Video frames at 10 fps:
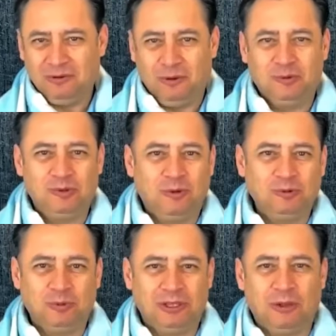those
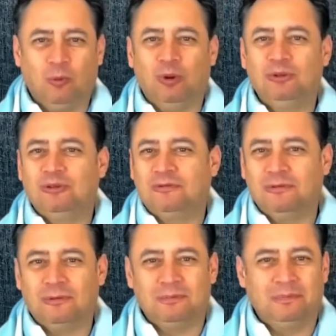songs with a
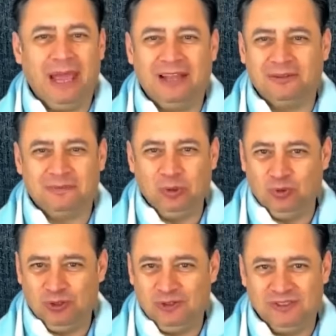wonderful band of
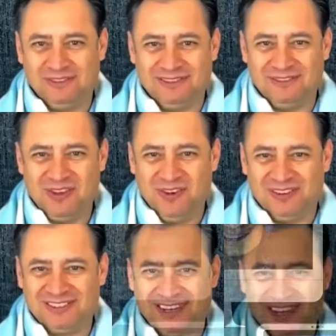musicians and singers.